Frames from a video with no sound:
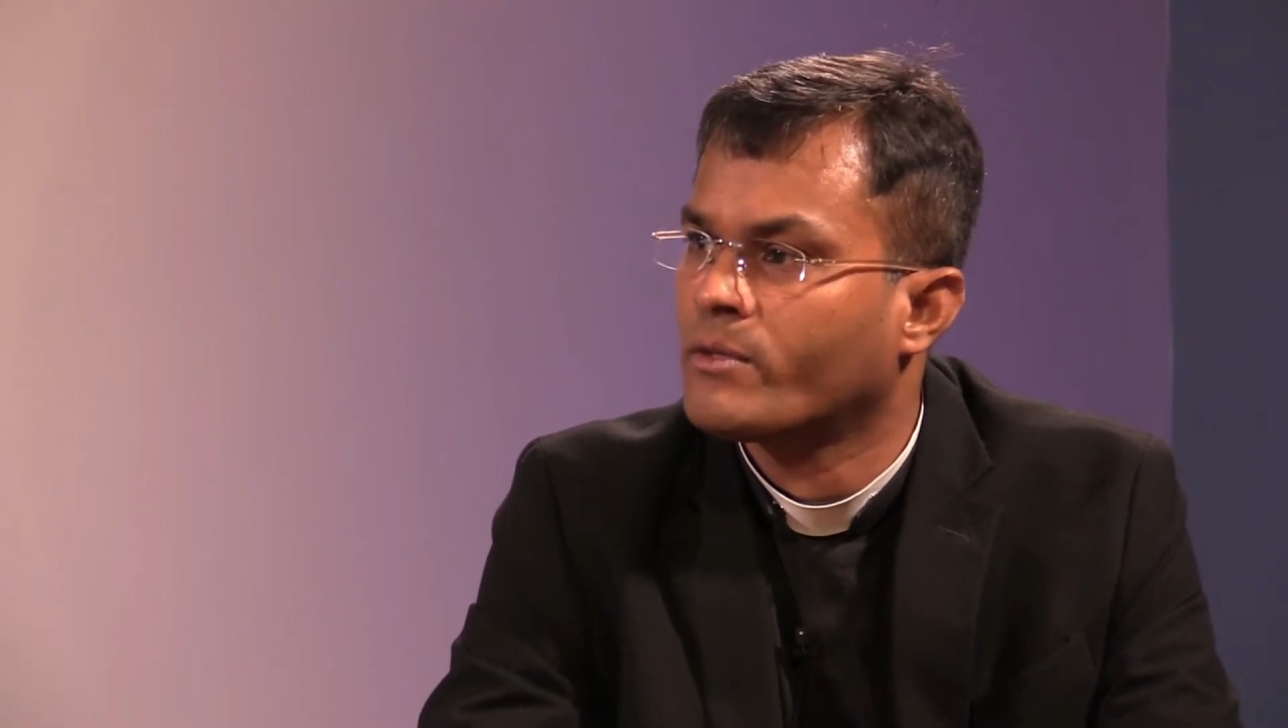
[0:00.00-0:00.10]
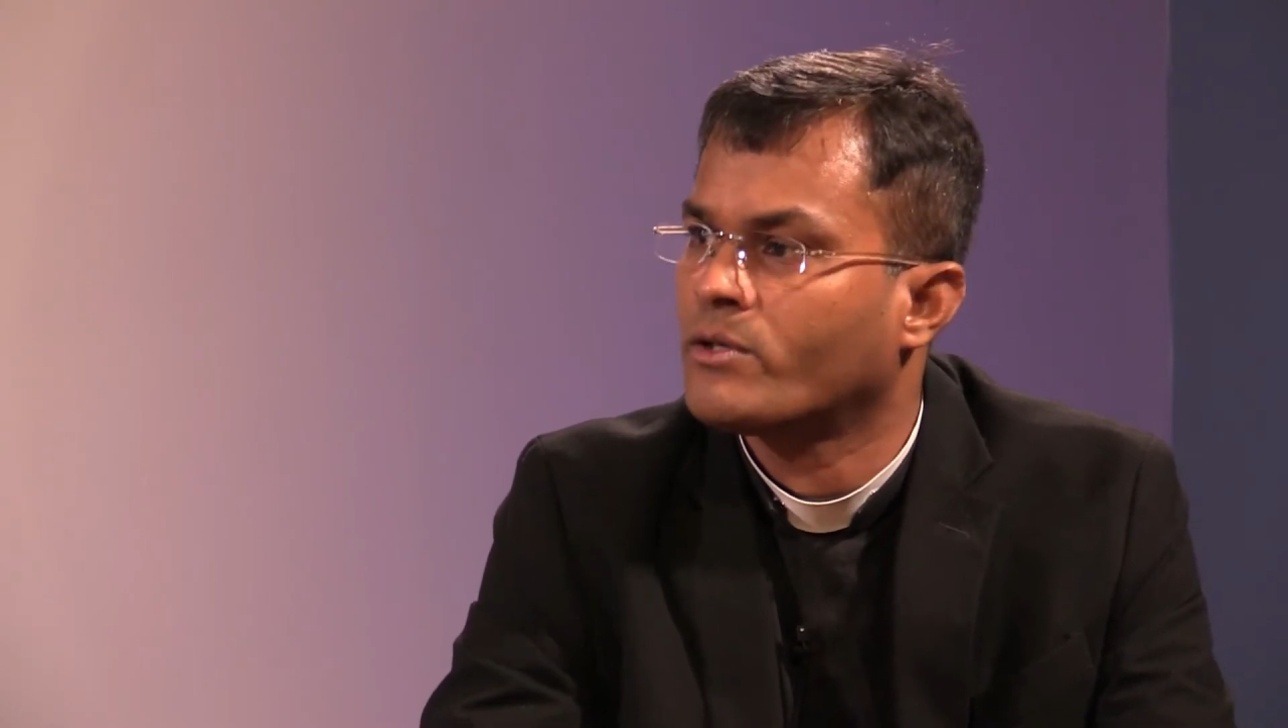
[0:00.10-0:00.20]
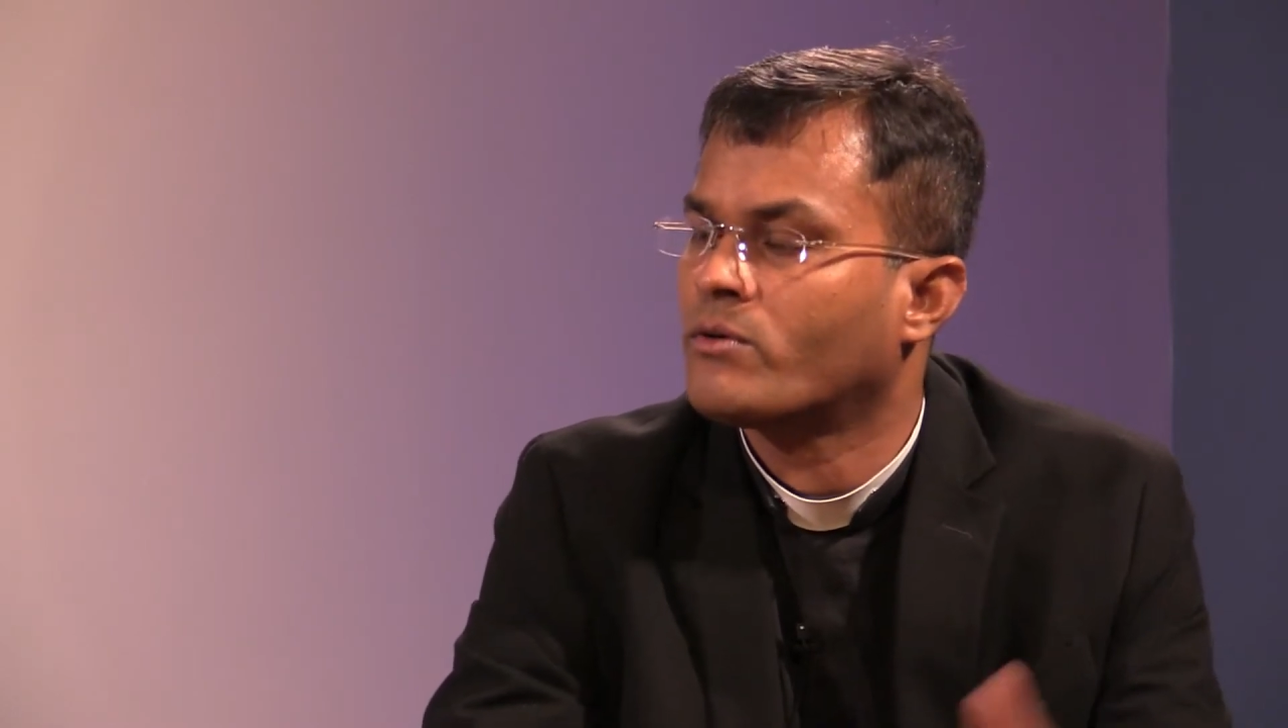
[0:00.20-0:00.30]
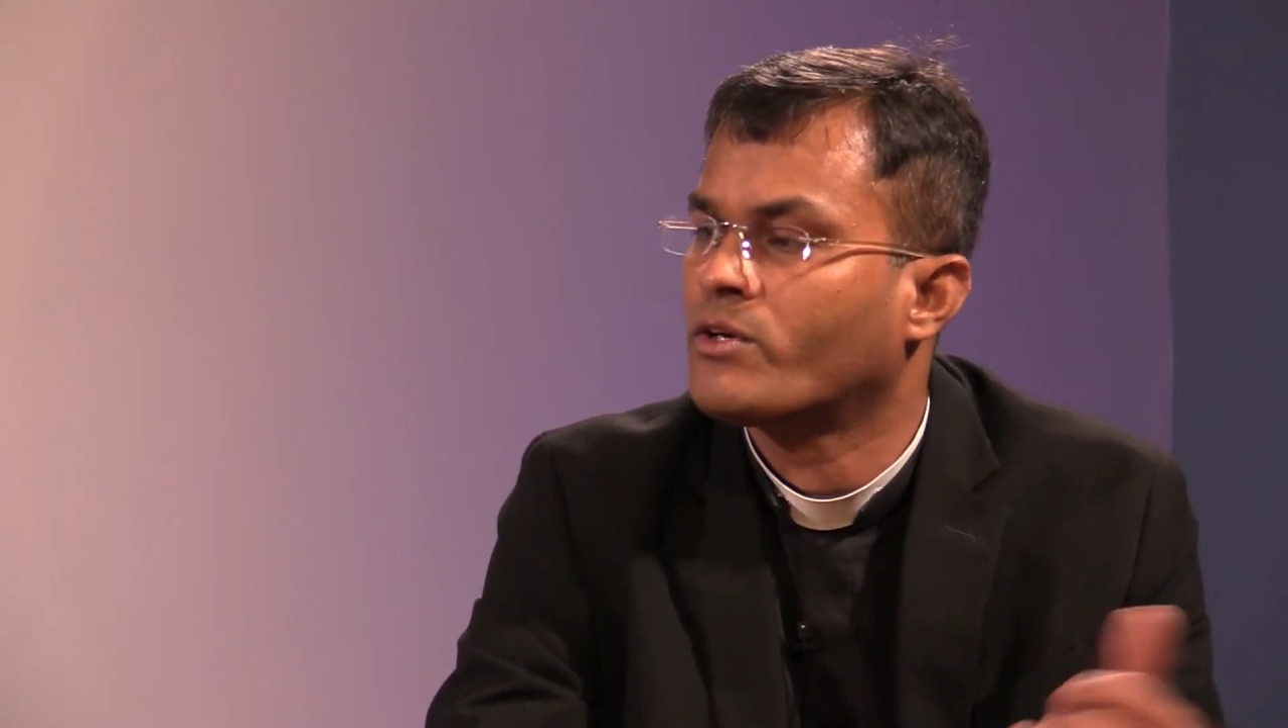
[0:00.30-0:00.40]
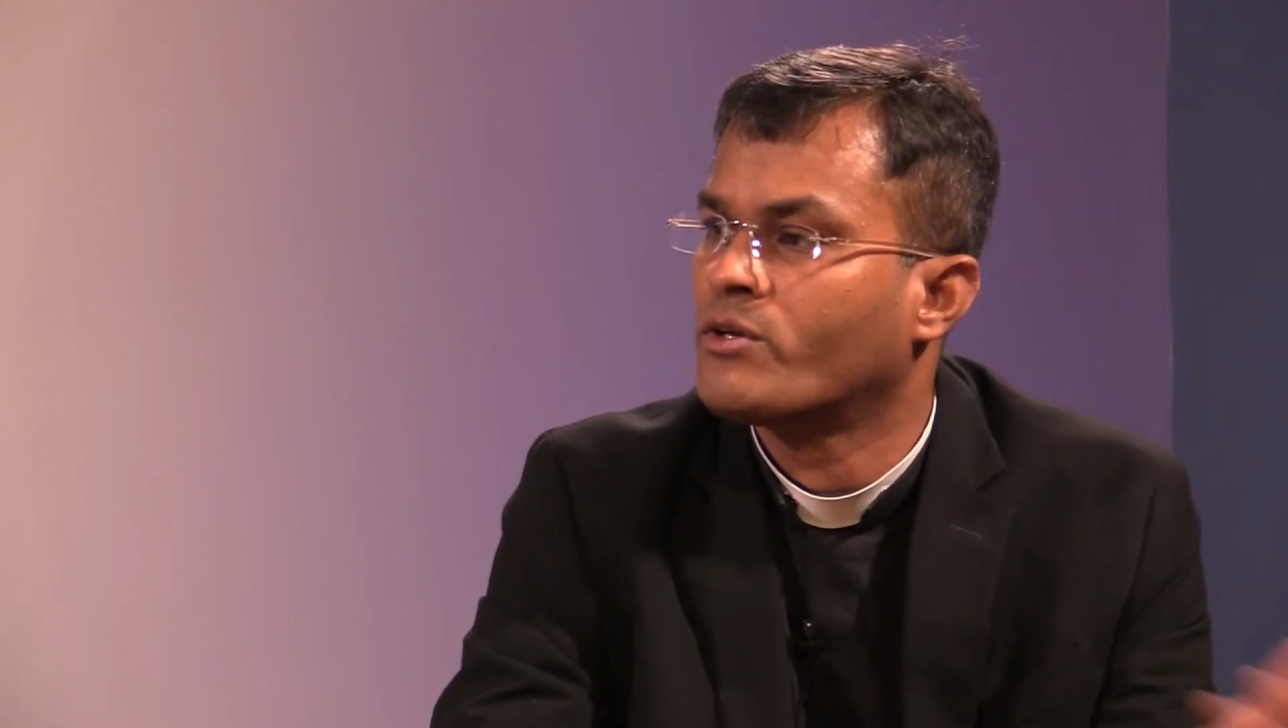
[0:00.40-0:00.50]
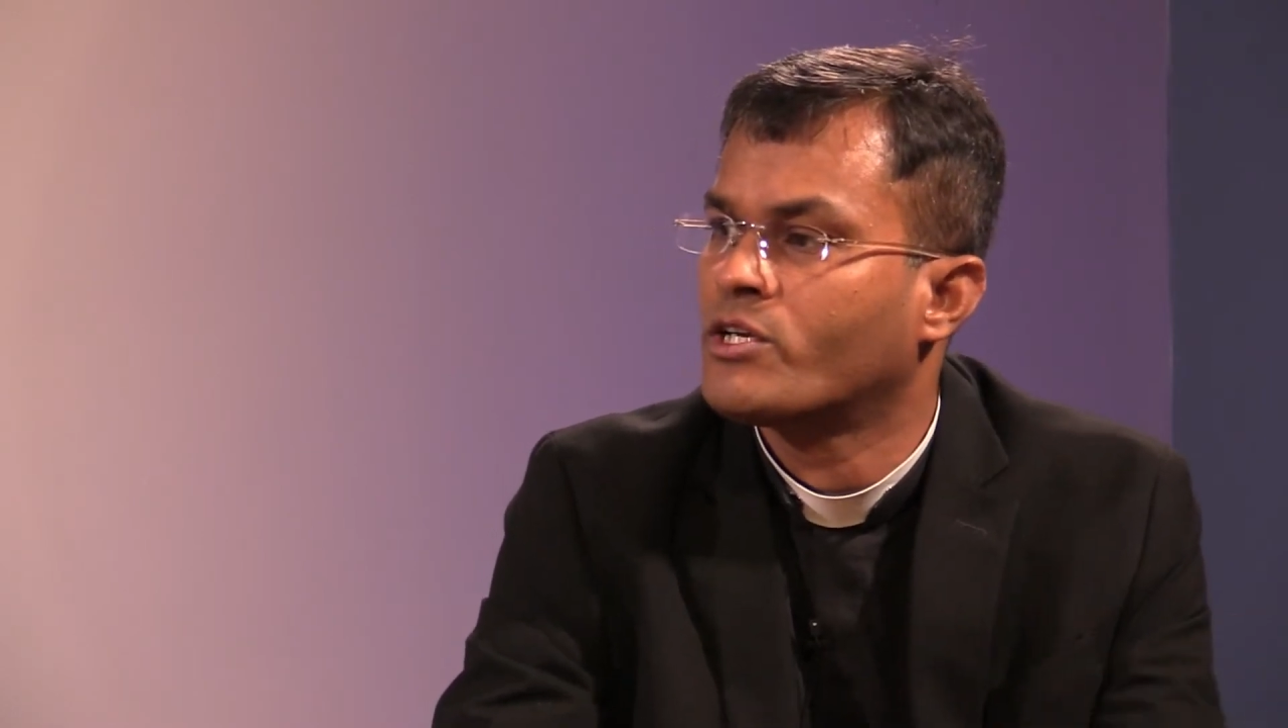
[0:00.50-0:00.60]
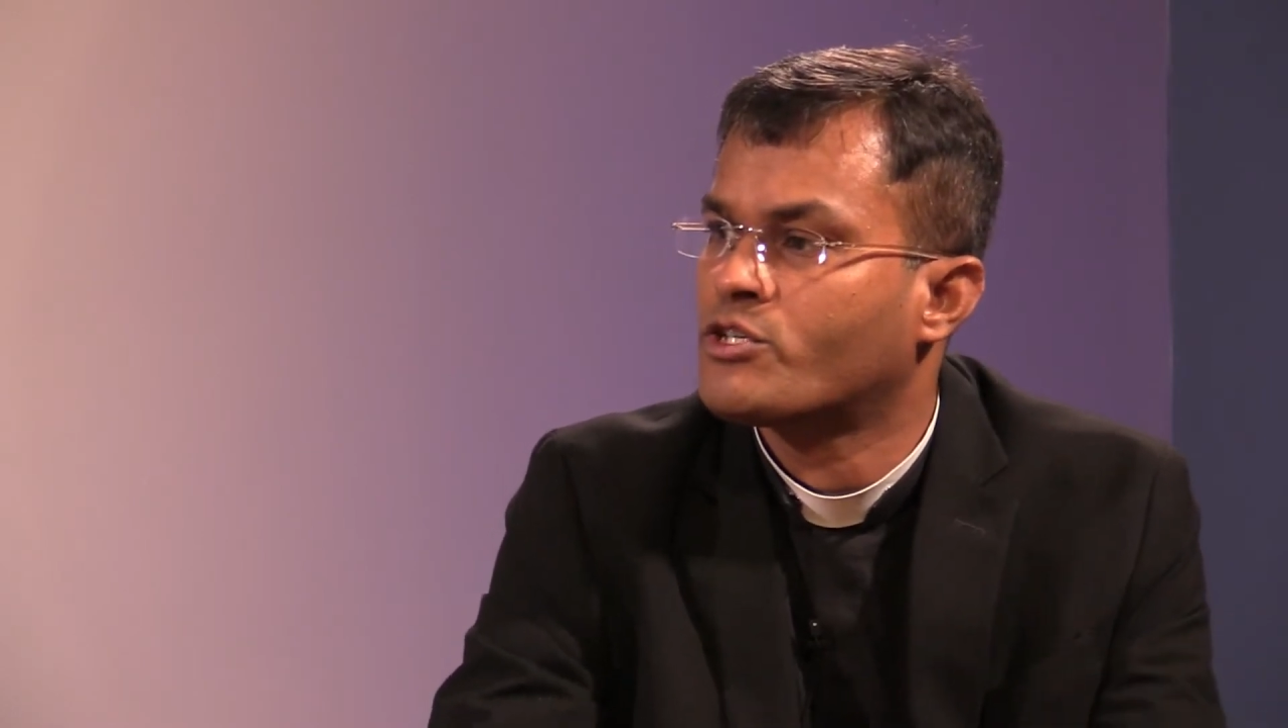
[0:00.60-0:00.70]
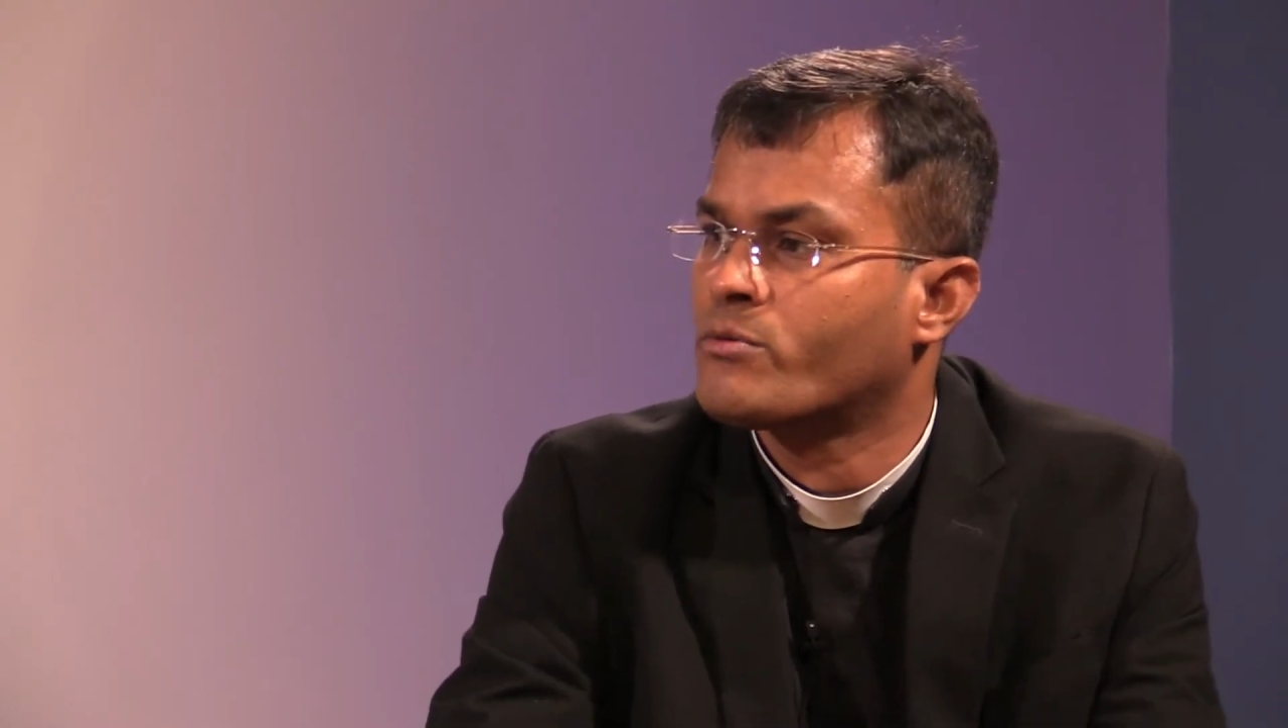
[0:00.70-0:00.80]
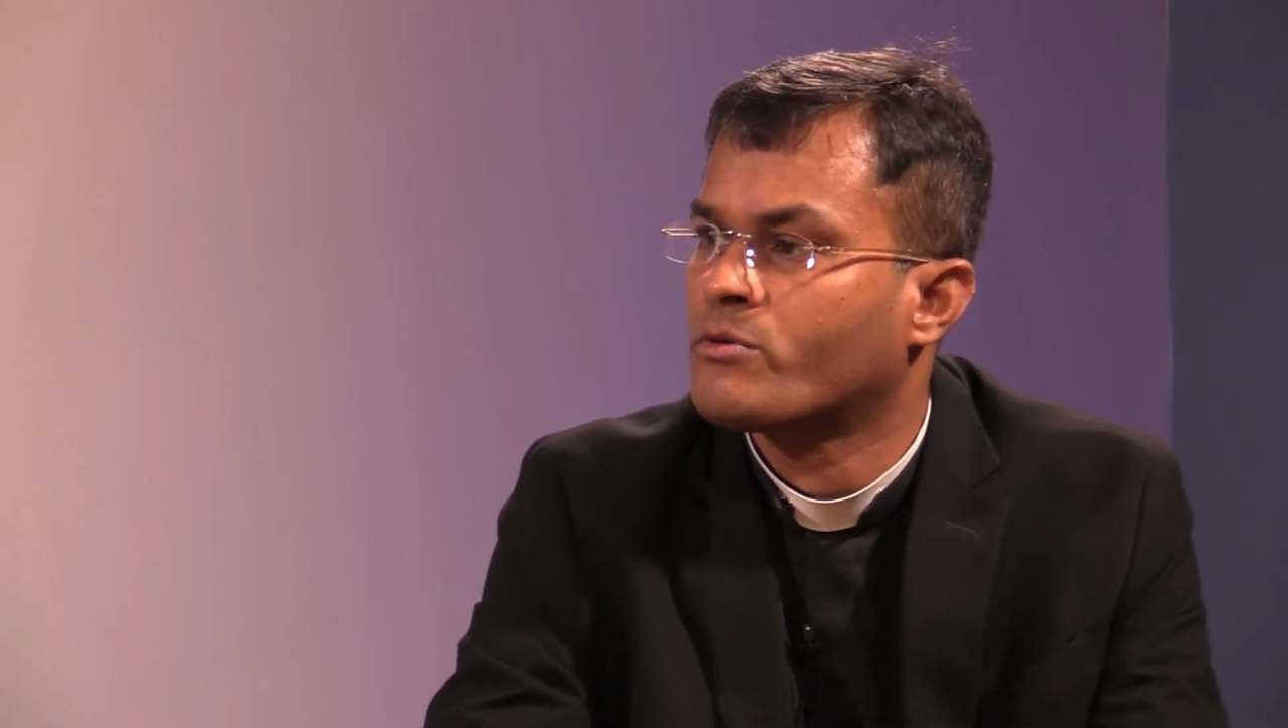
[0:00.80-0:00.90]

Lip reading: You need to